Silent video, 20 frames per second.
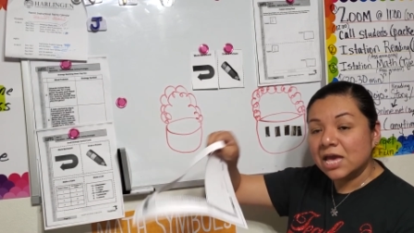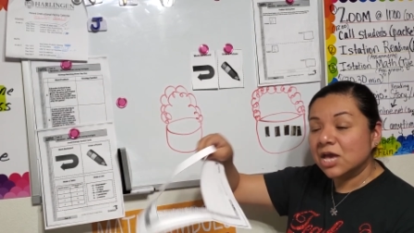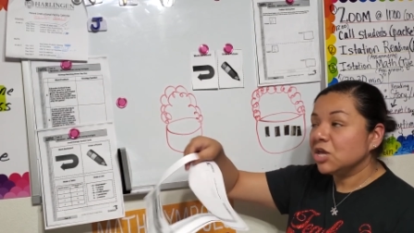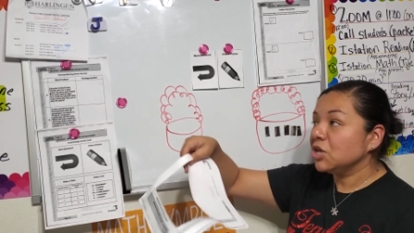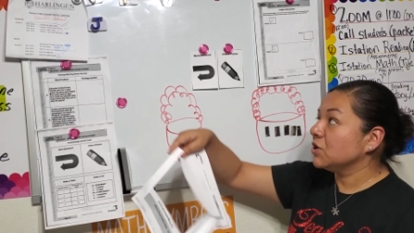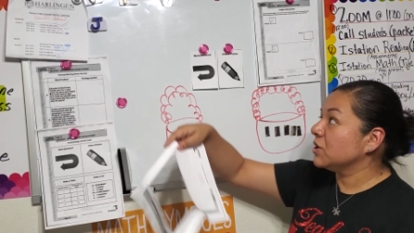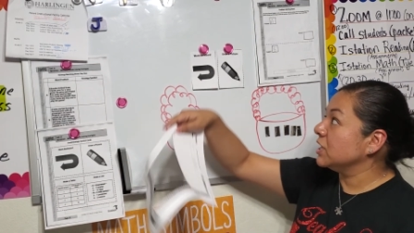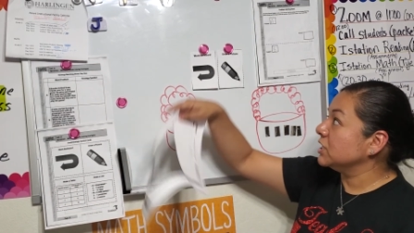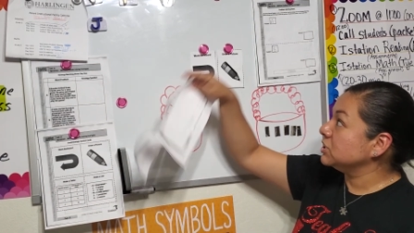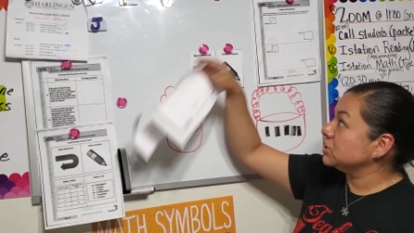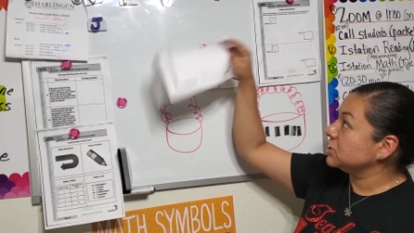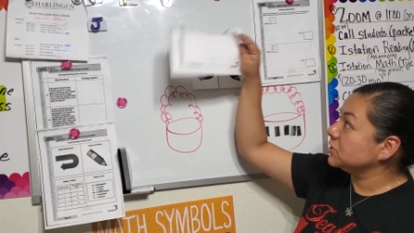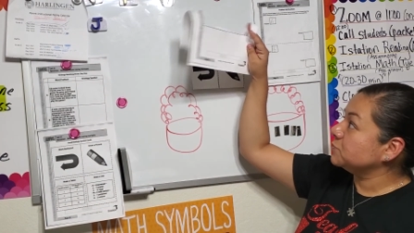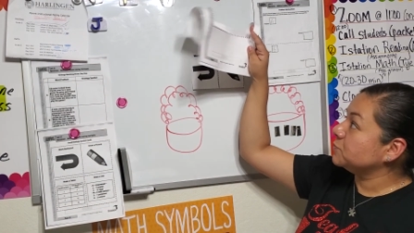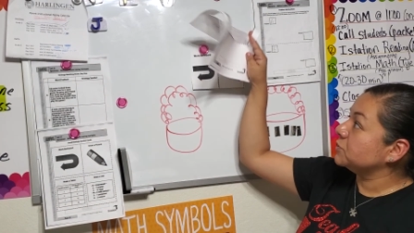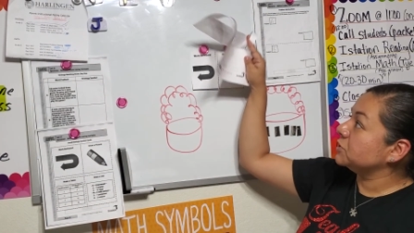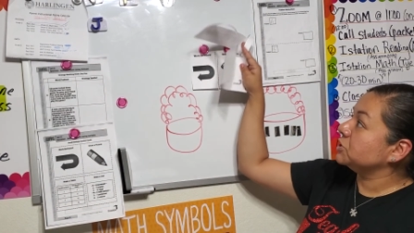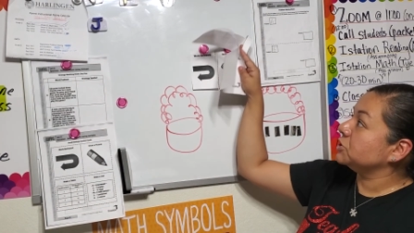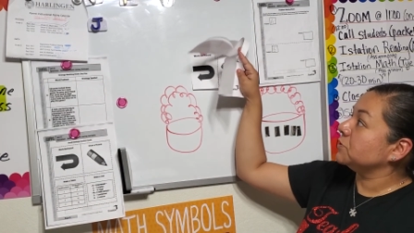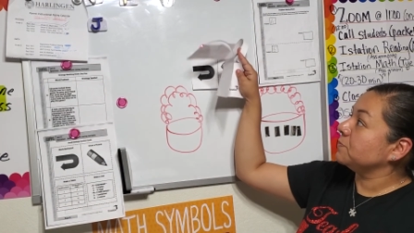You can just
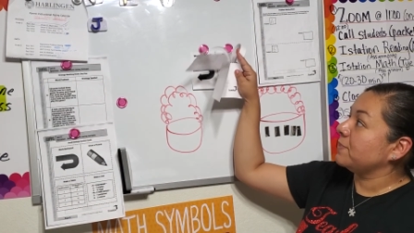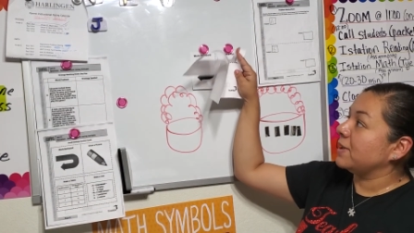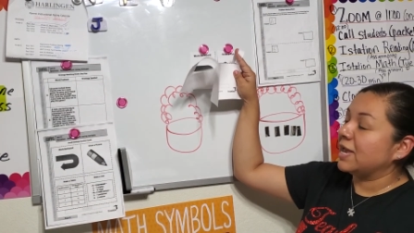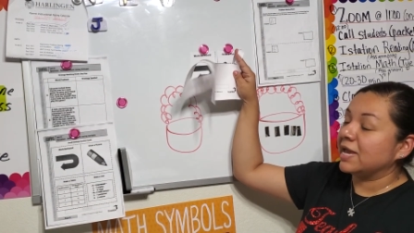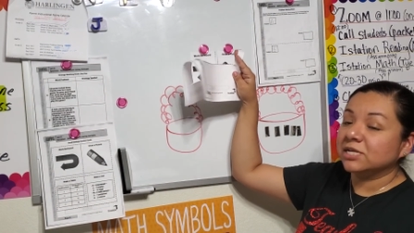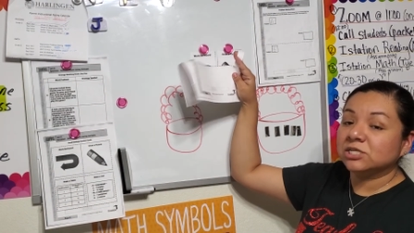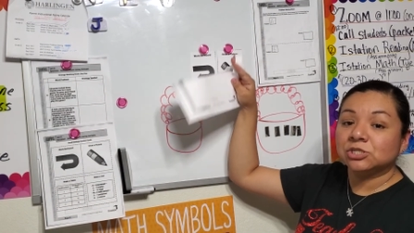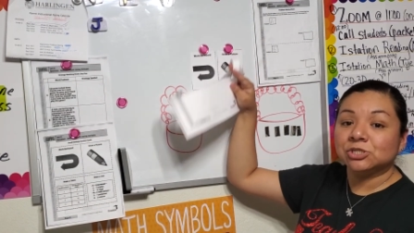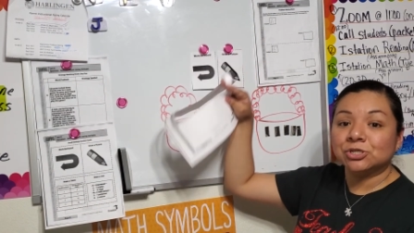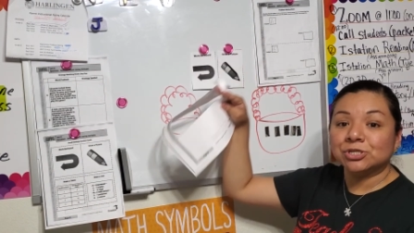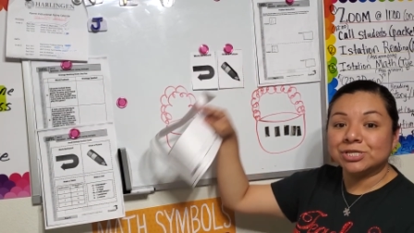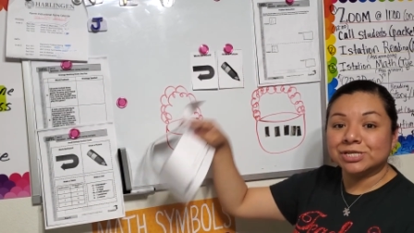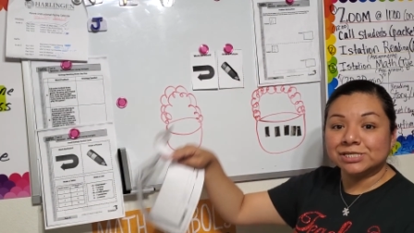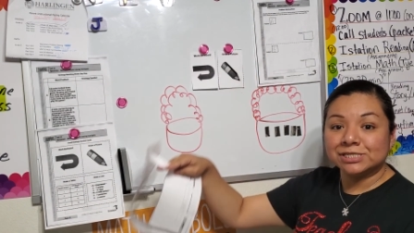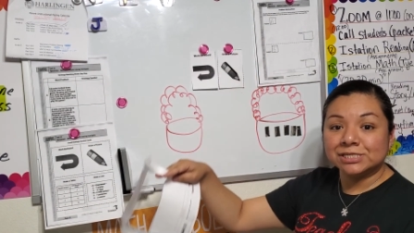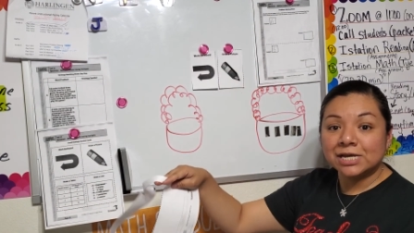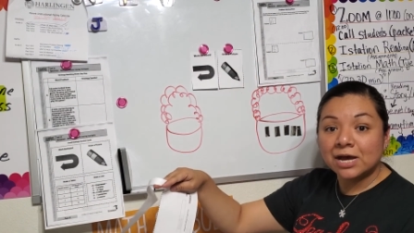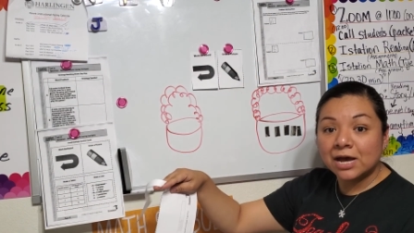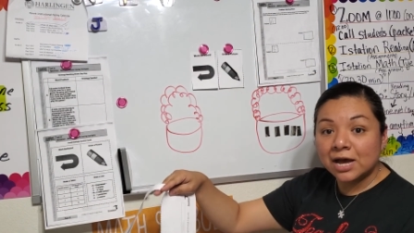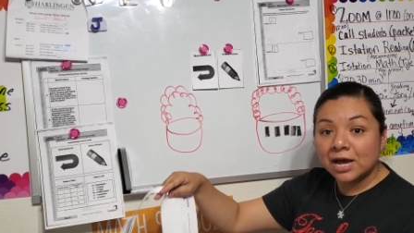put your page to the
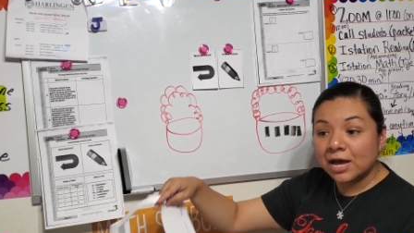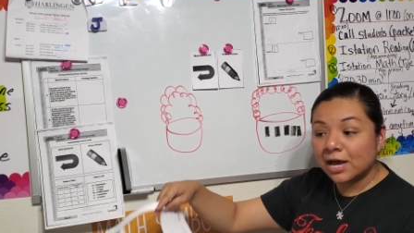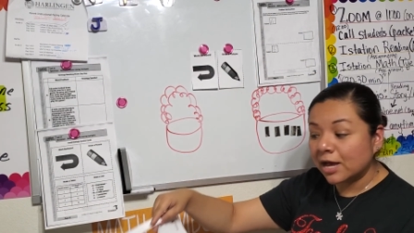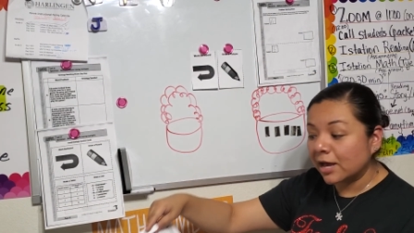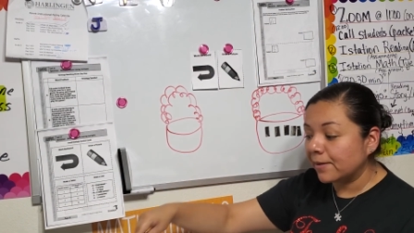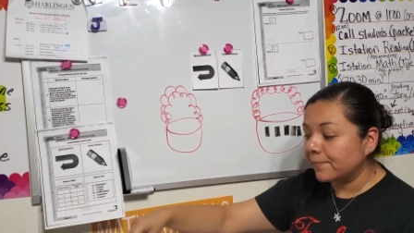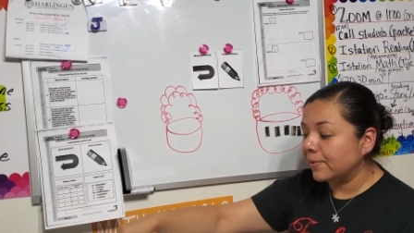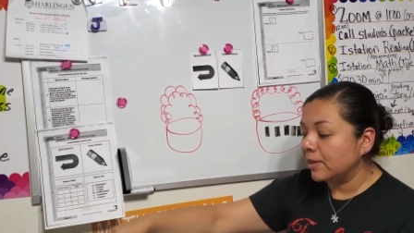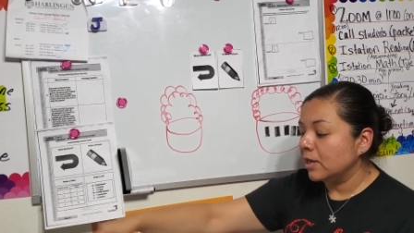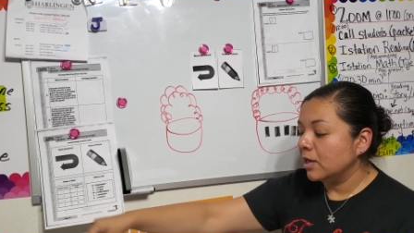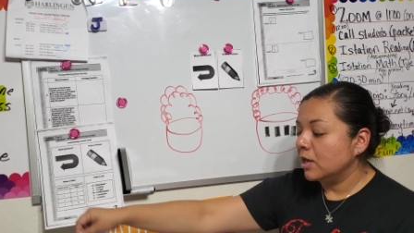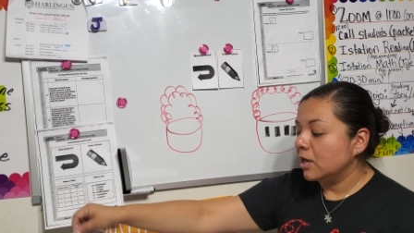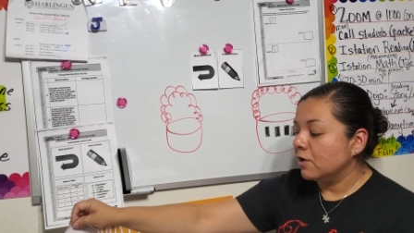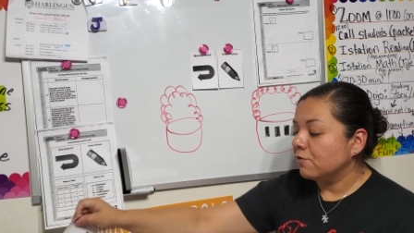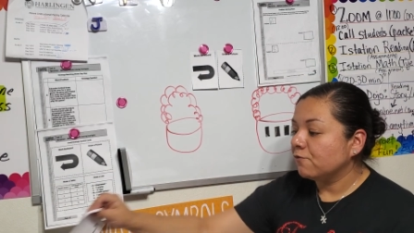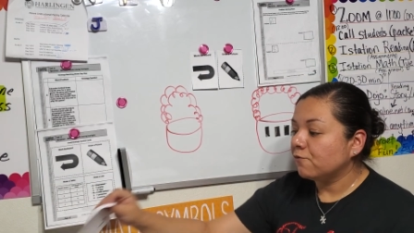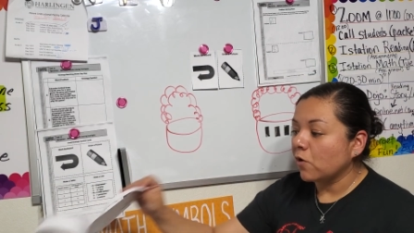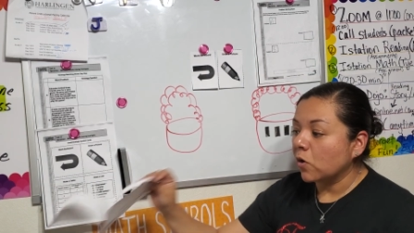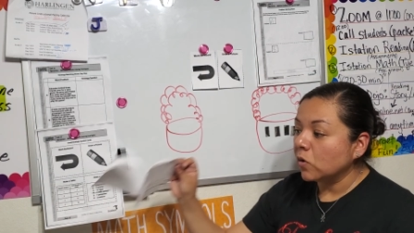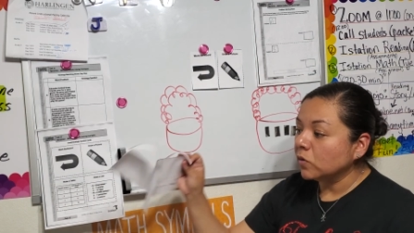top,
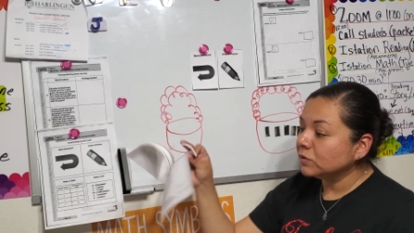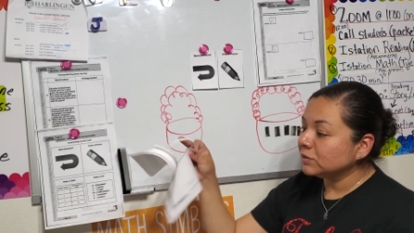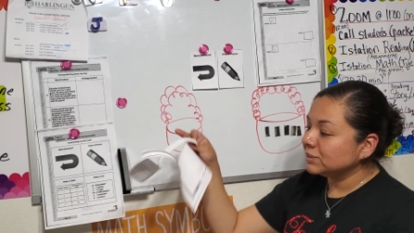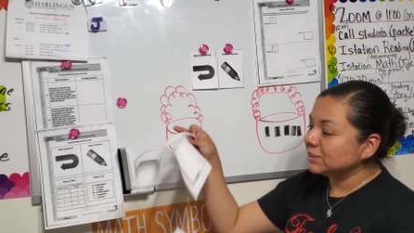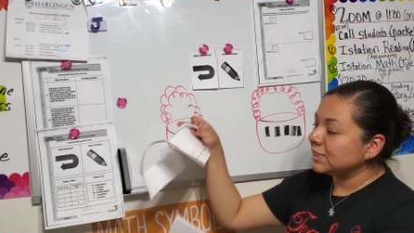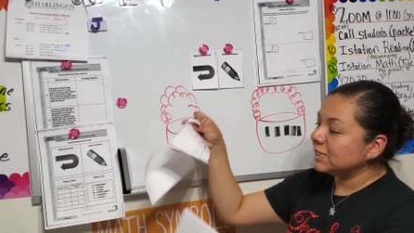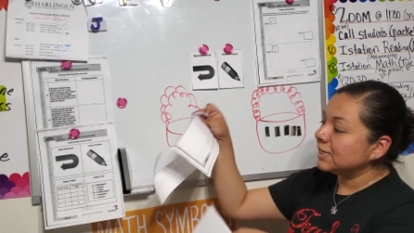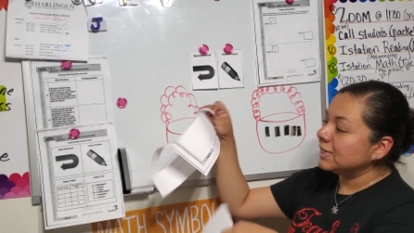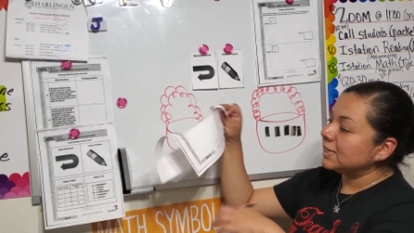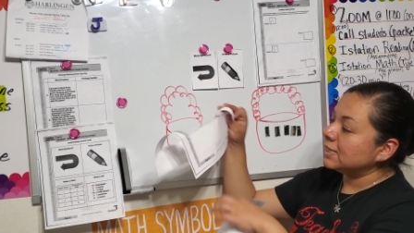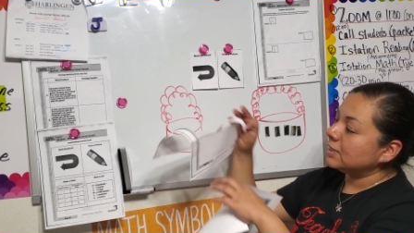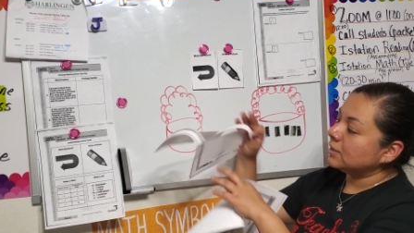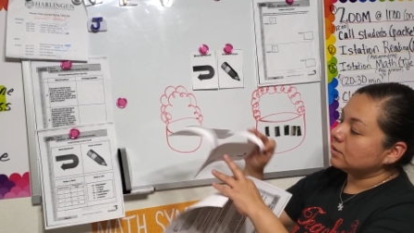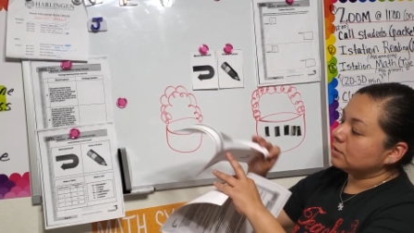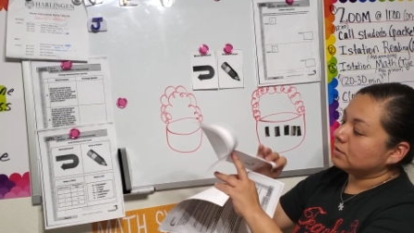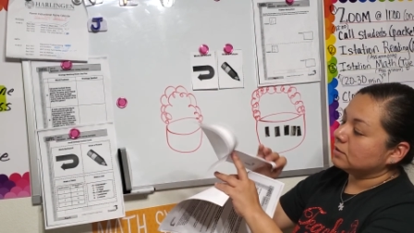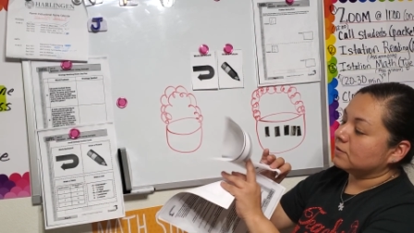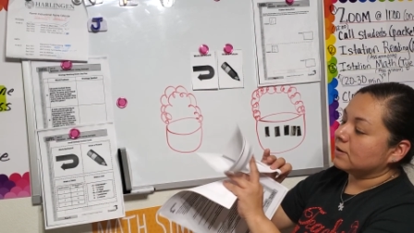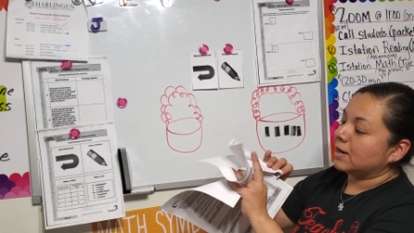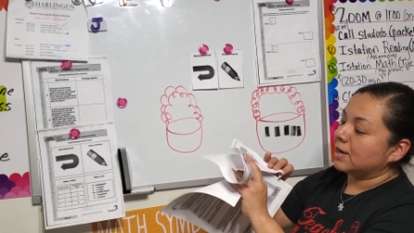fold it,
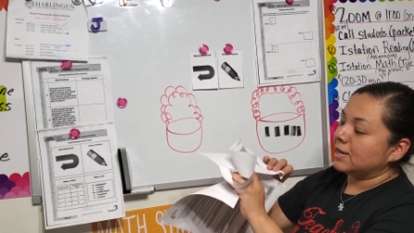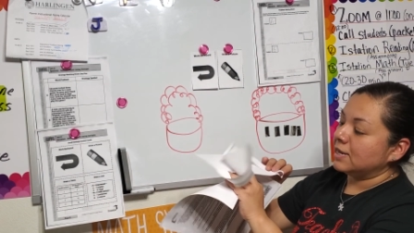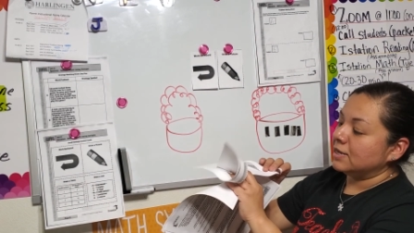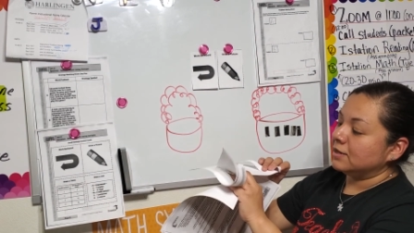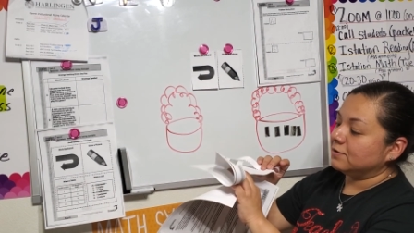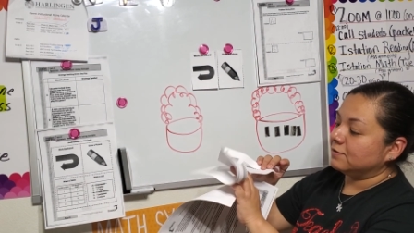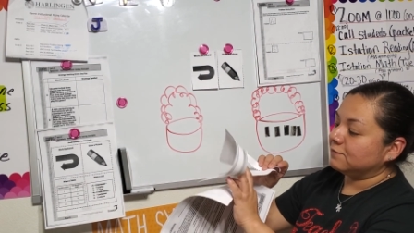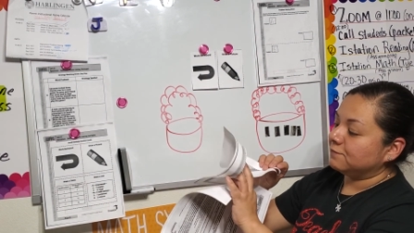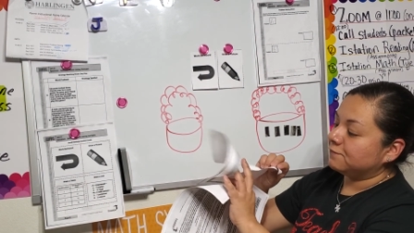right?